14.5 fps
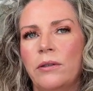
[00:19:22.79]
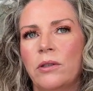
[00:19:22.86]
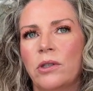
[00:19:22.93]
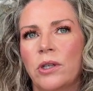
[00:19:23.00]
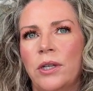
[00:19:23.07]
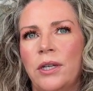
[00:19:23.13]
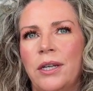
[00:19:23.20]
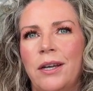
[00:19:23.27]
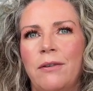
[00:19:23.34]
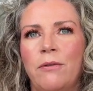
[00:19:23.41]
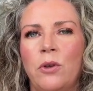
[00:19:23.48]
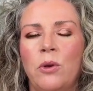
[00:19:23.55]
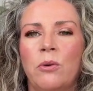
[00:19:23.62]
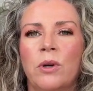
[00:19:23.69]
is good
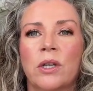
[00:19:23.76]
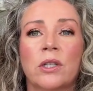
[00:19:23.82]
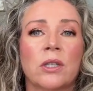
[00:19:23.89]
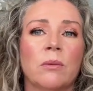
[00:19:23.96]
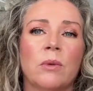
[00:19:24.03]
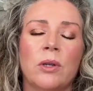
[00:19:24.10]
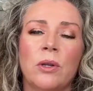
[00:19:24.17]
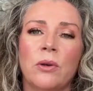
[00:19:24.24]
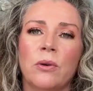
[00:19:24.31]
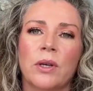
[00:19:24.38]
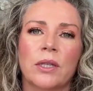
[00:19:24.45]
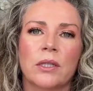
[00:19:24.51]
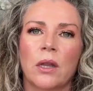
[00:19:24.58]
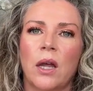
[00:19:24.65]
if you are someone who
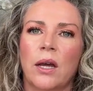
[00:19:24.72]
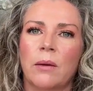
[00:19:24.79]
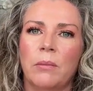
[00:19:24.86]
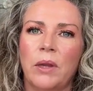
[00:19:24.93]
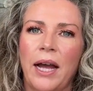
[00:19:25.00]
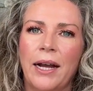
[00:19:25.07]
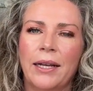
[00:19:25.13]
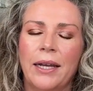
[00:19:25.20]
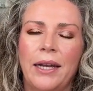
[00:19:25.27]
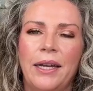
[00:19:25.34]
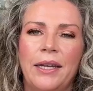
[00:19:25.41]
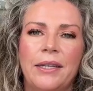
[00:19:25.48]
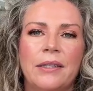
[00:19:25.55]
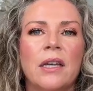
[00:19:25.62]
gets a lot of
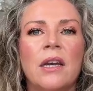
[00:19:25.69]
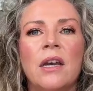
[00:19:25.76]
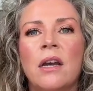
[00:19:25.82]
blackheads,